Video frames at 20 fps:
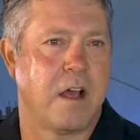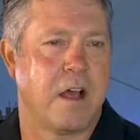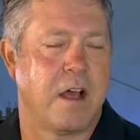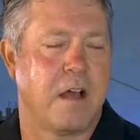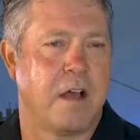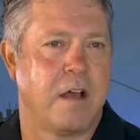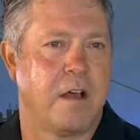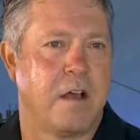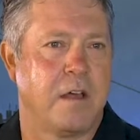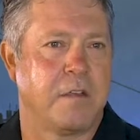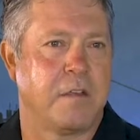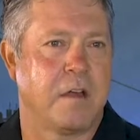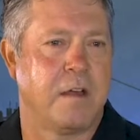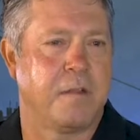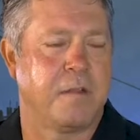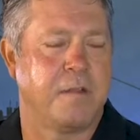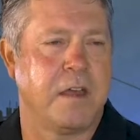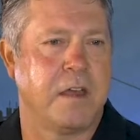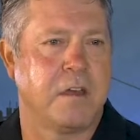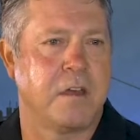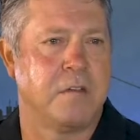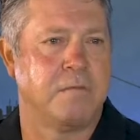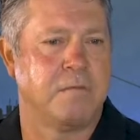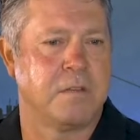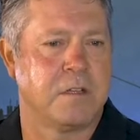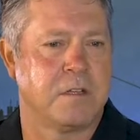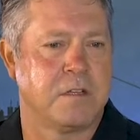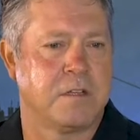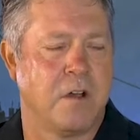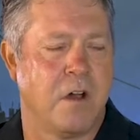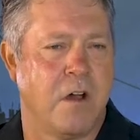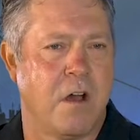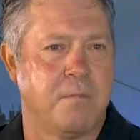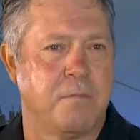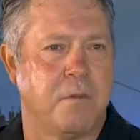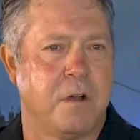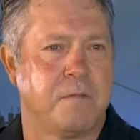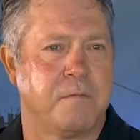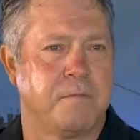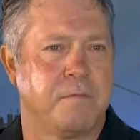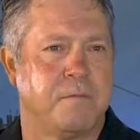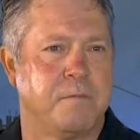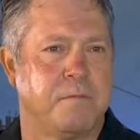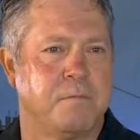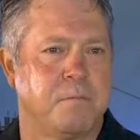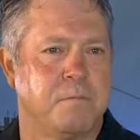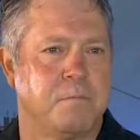uh I think over the time I've